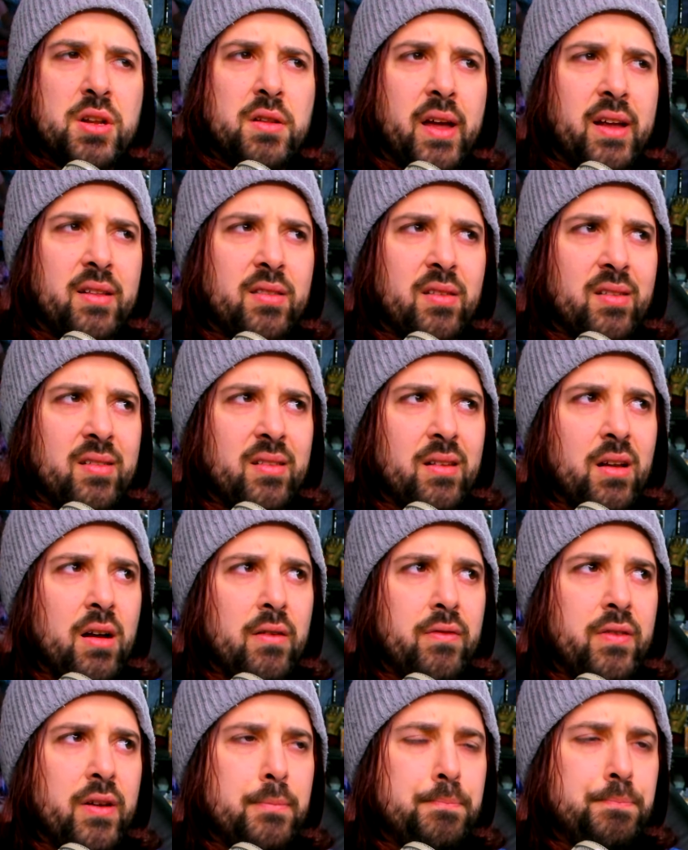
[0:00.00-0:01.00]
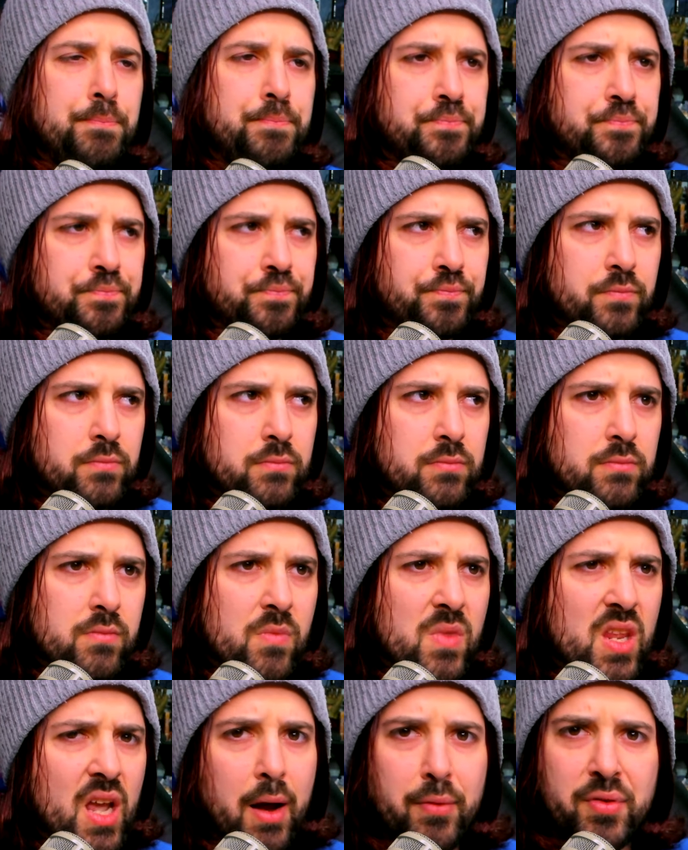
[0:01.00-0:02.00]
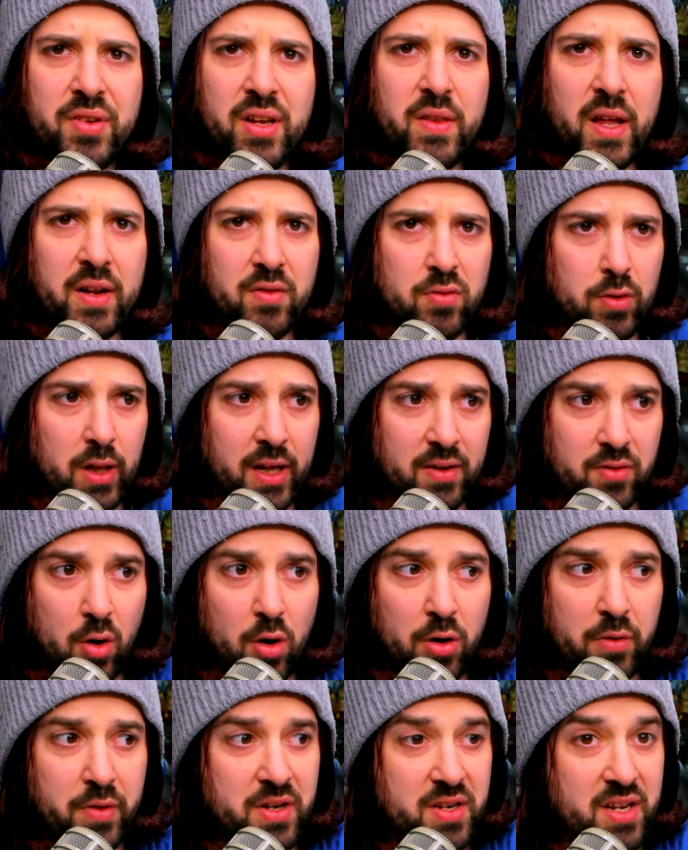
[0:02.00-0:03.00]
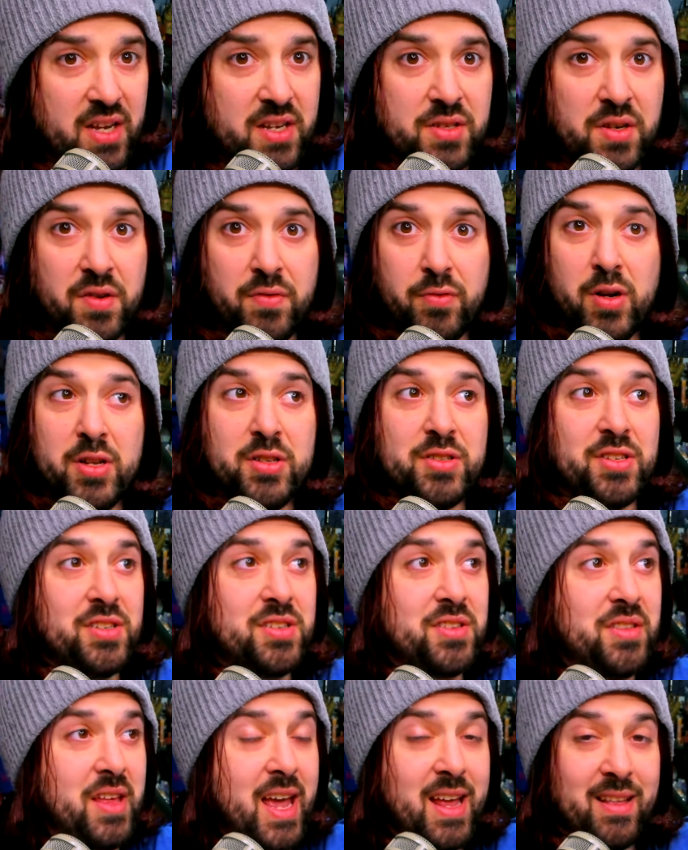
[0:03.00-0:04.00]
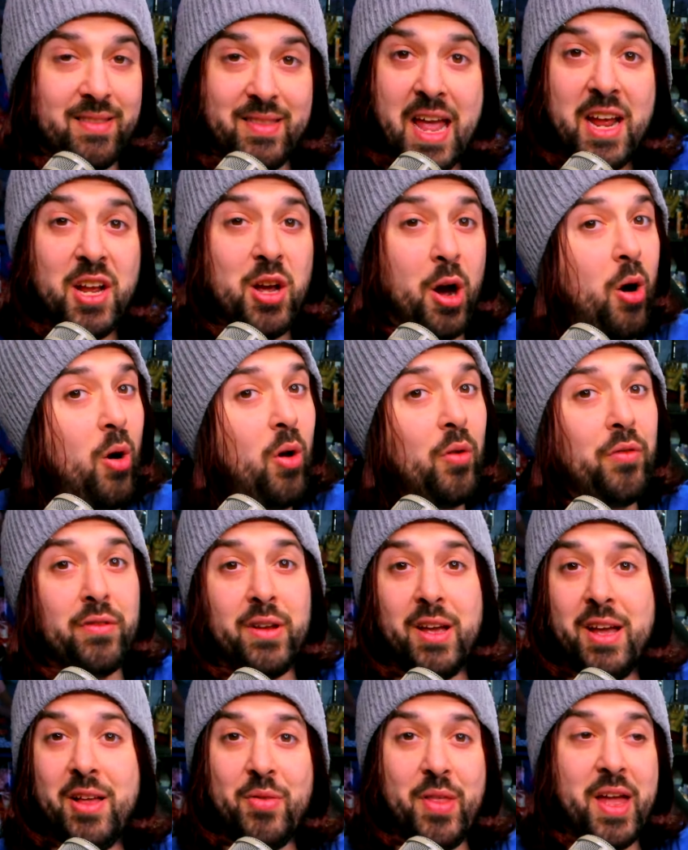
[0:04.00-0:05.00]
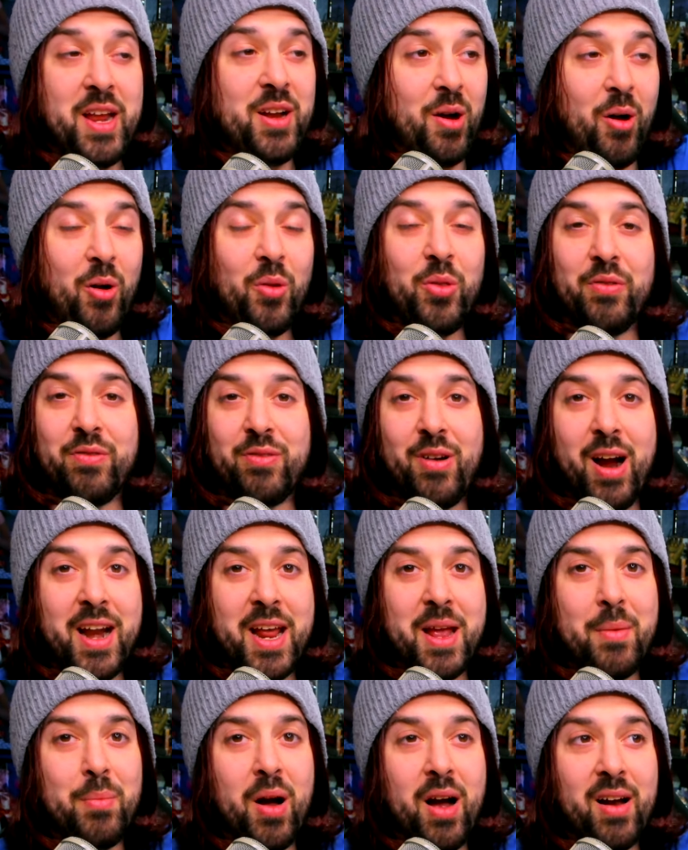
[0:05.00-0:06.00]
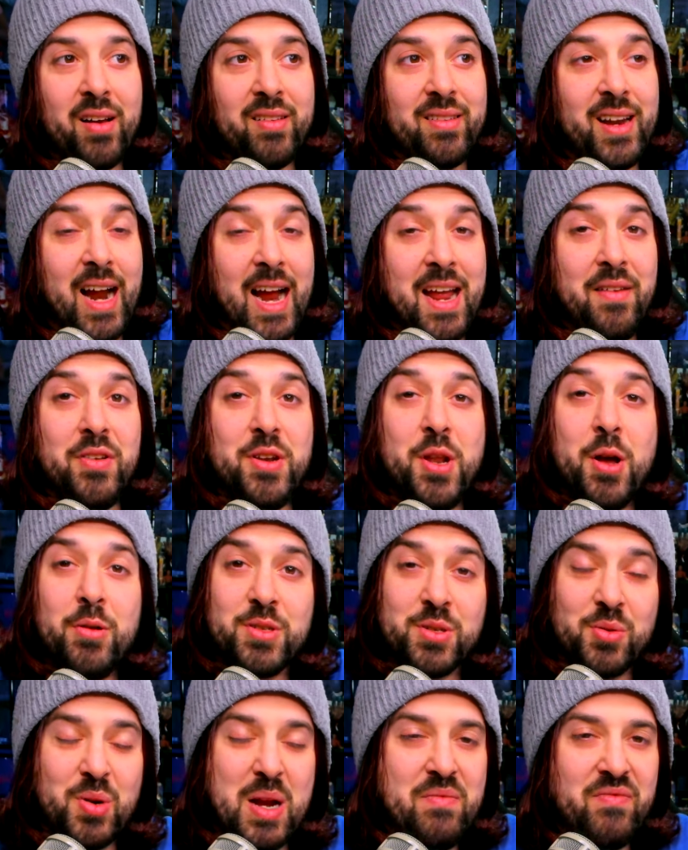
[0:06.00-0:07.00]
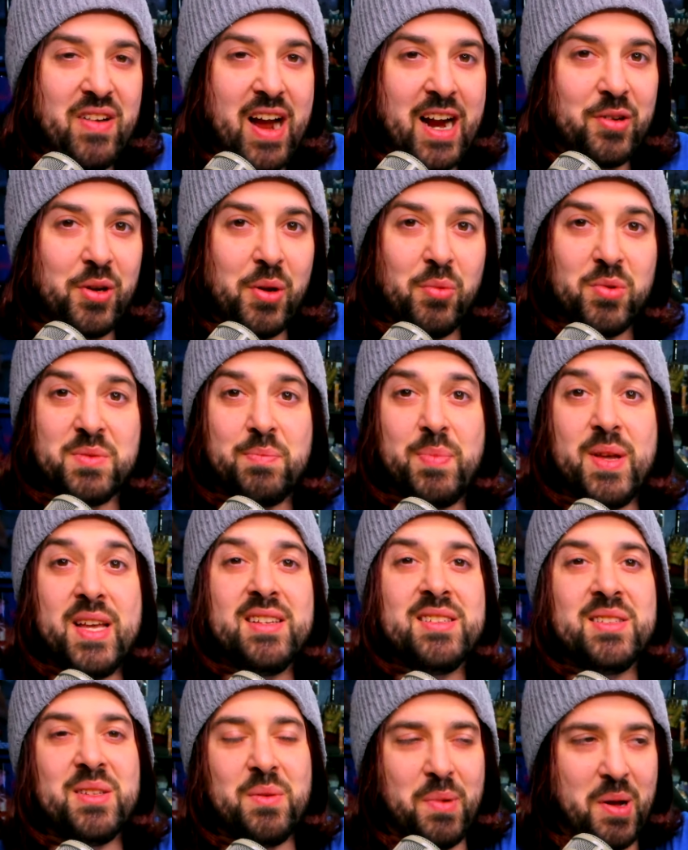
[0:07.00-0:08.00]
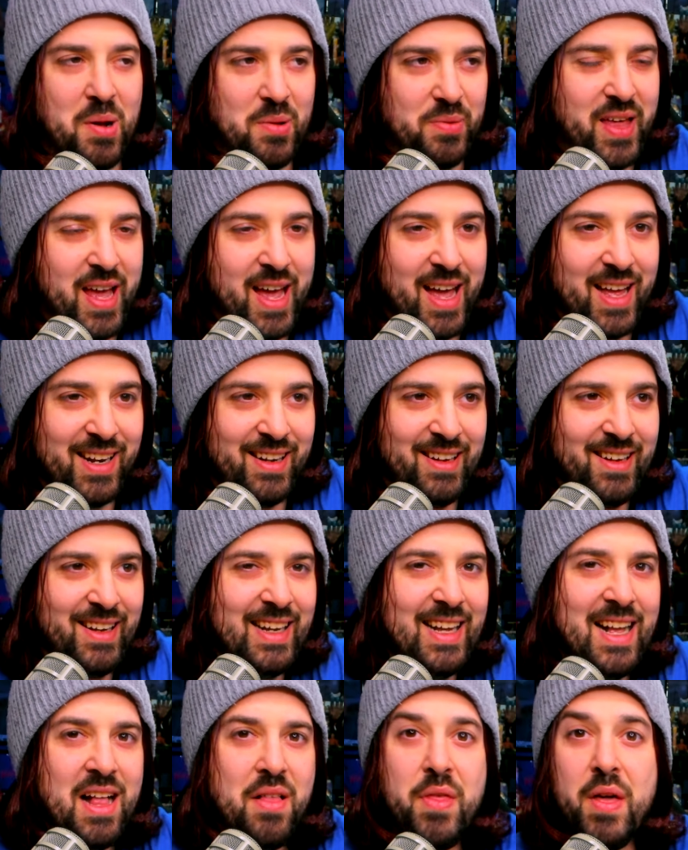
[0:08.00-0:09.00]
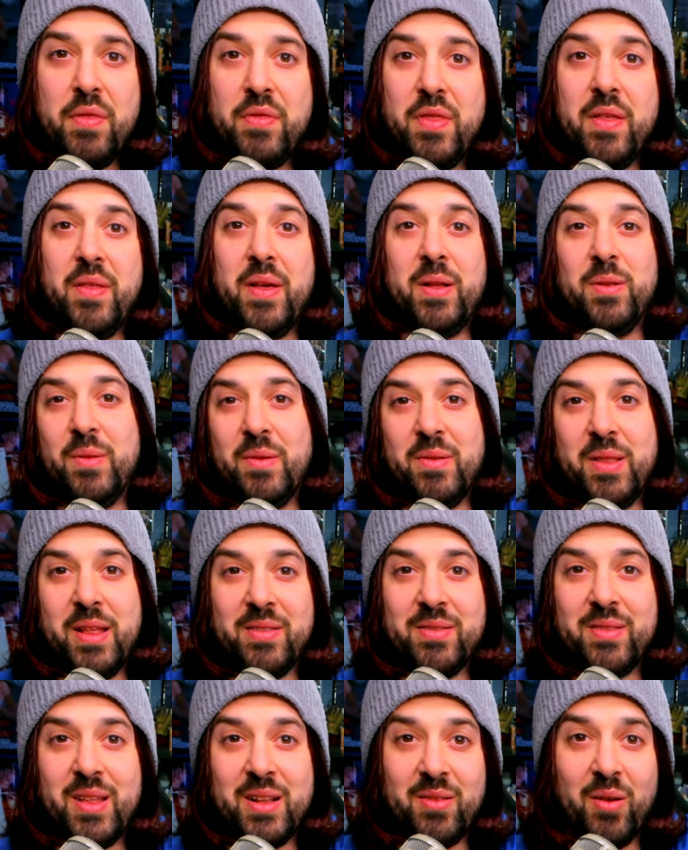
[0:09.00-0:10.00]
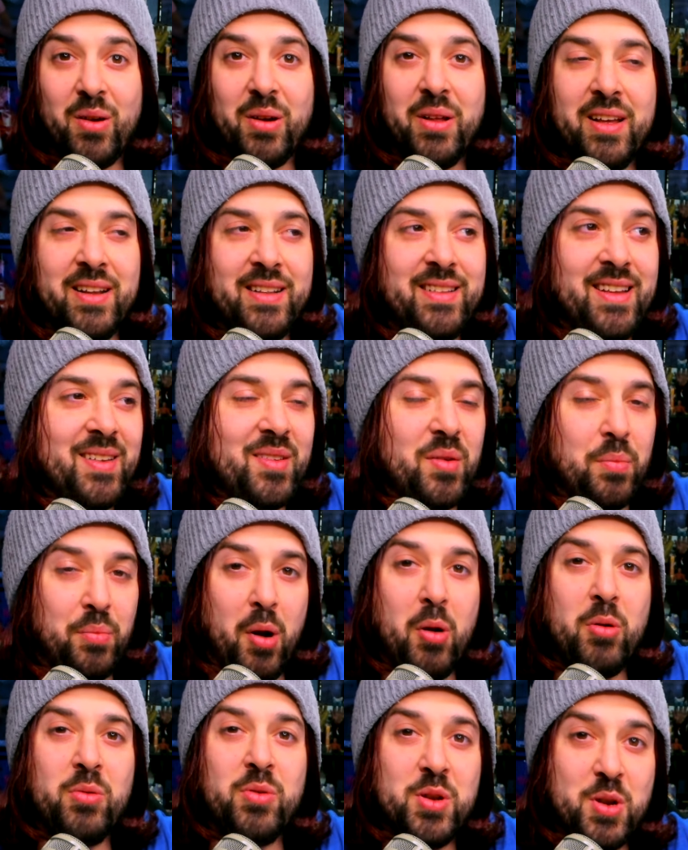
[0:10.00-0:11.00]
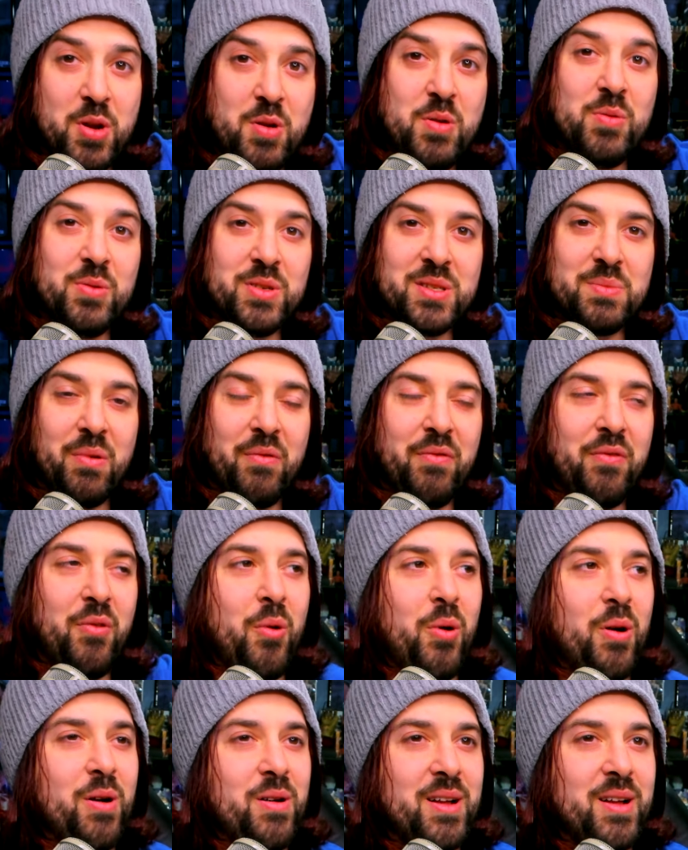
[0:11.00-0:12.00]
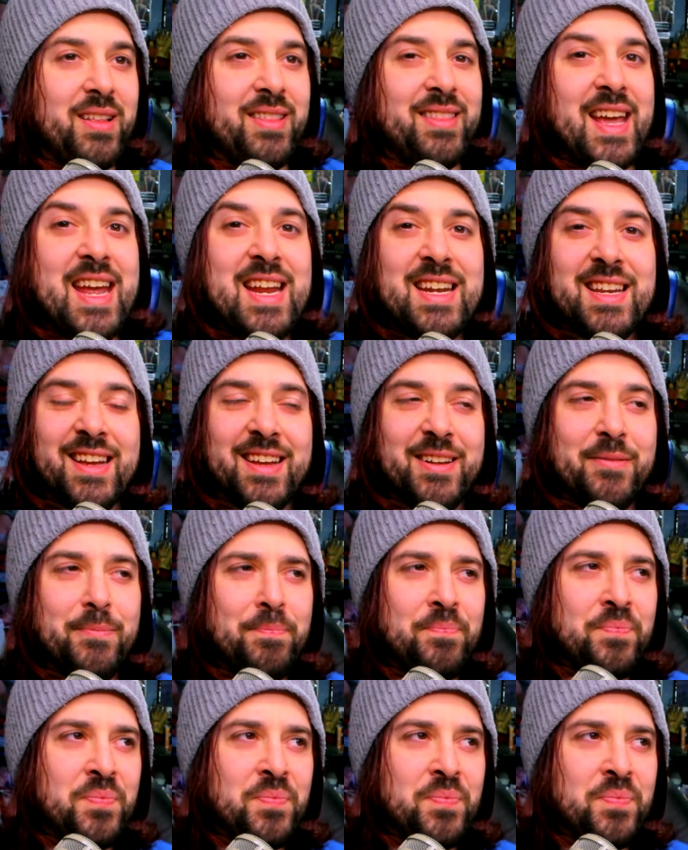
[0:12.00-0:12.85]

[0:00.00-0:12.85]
like this stuff and I've seen like like Dawn of the Discs, for instance. They they called they called the Friday box, and I even know Scream Factory was pissed about that. That that, Dawn of the Disc broke the news before they did.